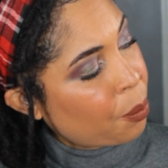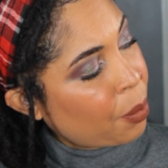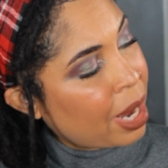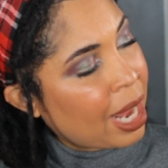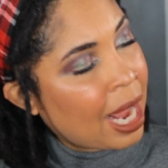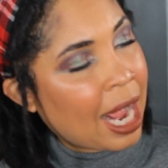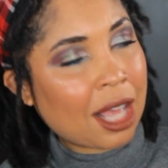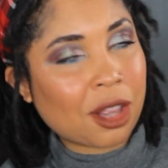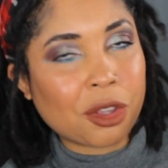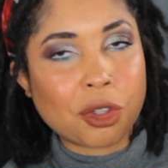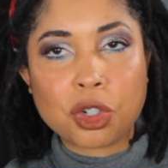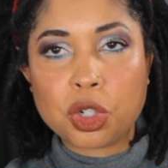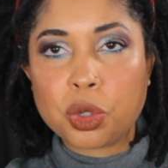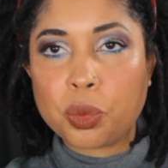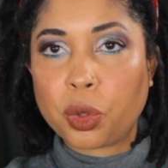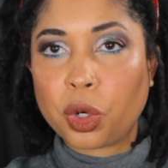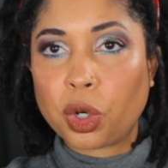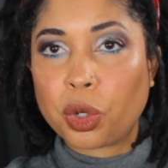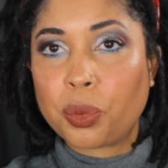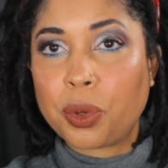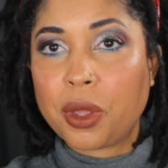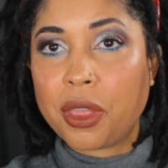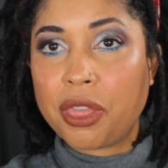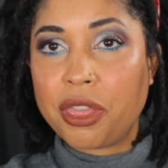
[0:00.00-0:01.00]
way I learned to
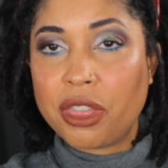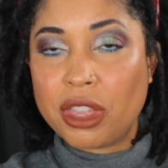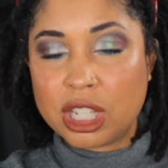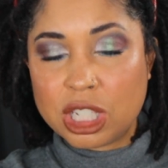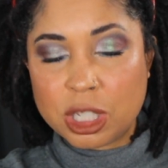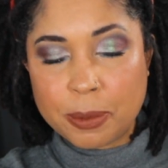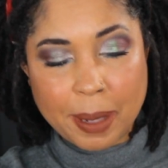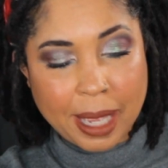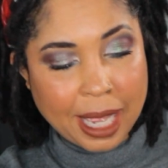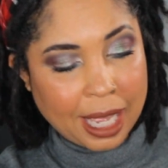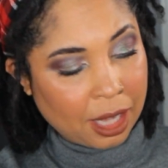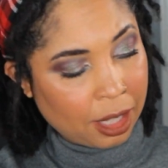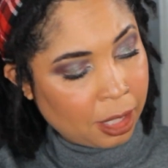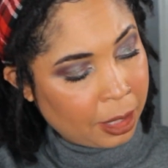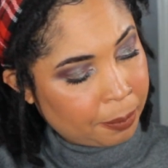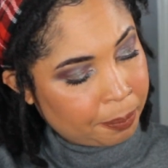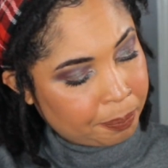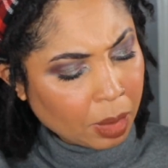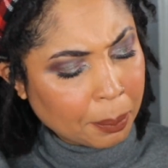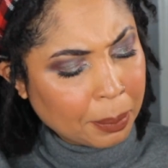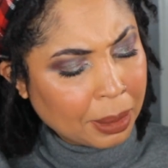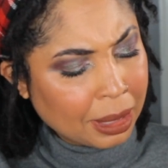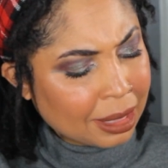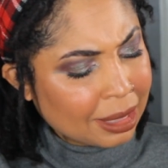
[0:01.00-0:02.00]
work with this
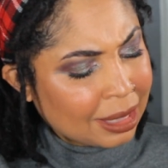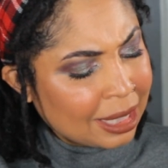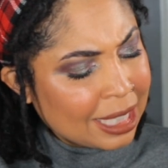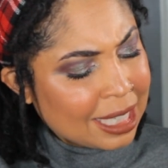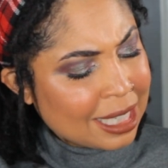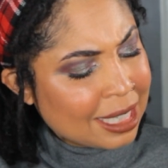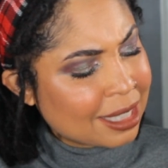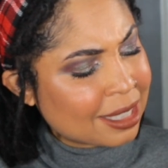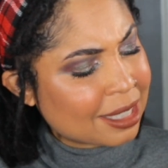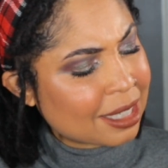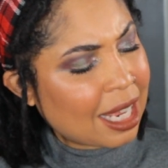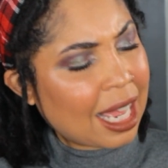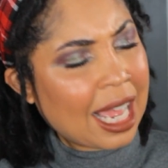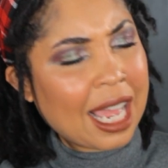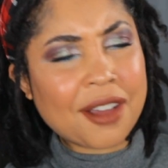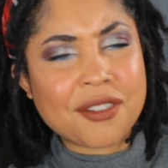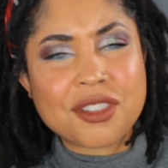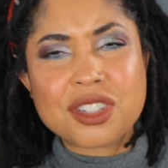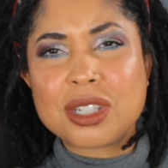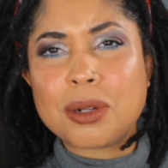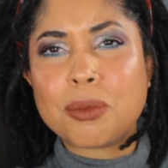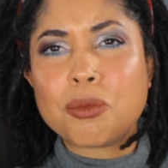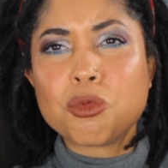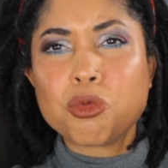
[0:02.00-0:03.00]
palette. But these have
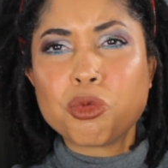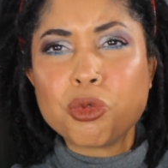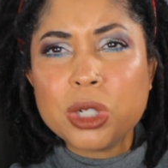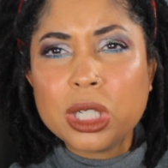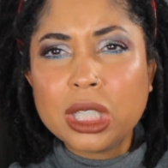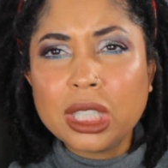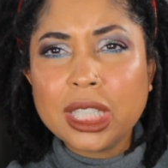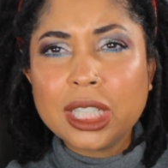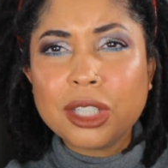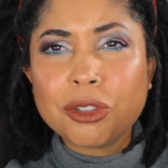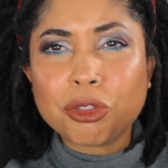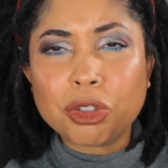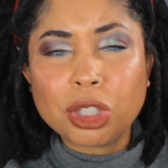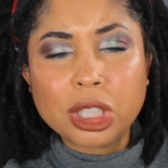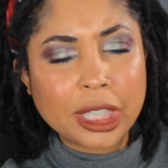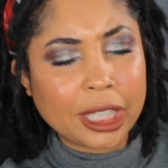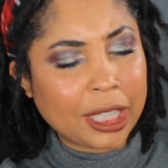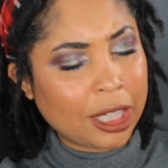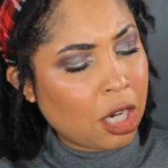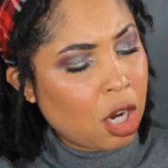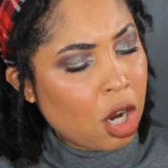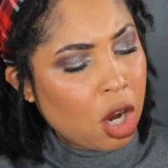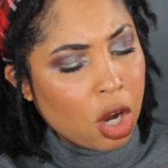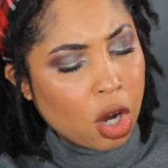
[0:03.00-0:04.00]
some really,
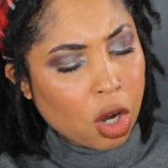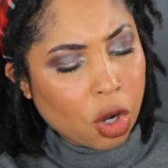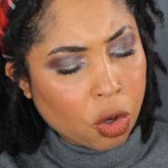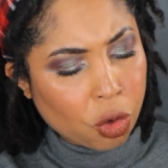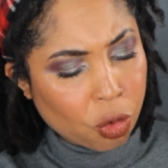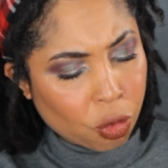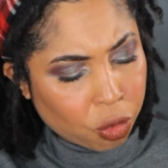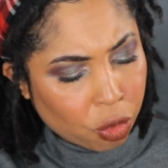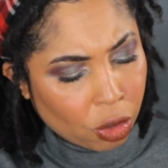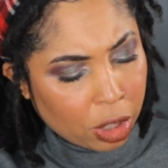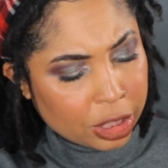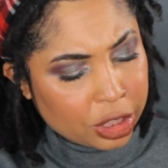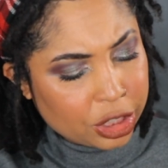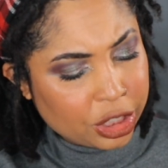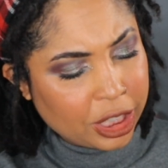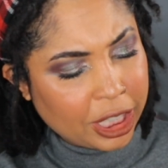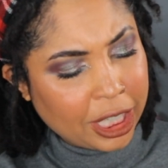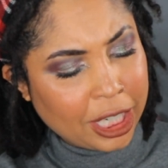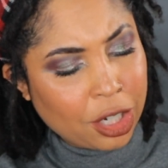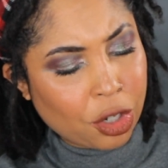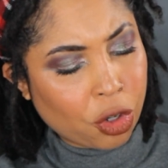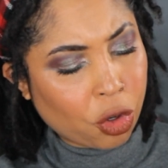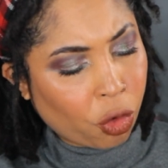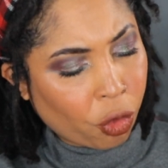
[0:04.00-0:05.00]
really
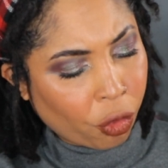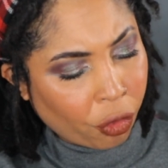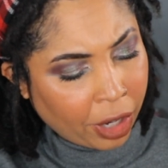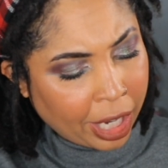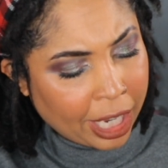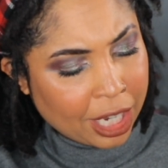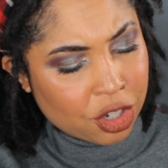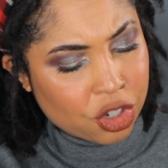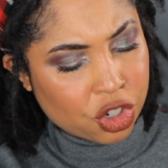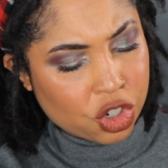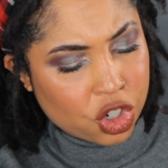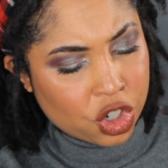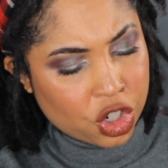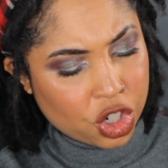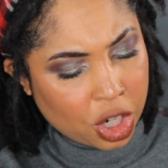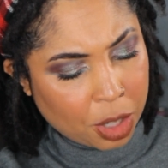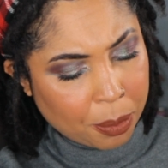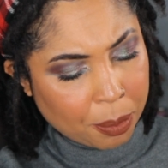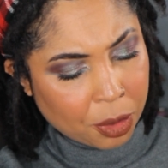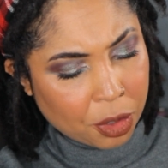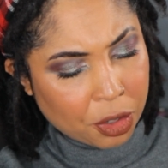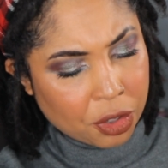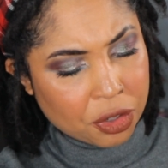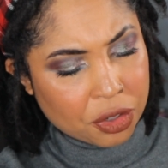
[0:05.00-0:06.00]
grungy, great
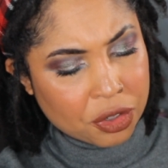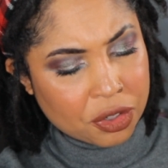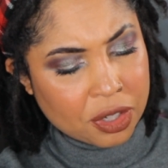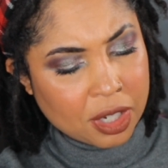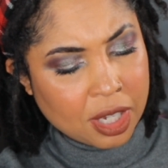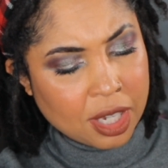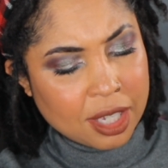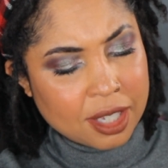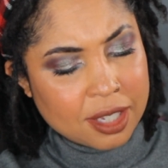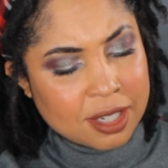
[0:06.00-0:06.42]
shimmers.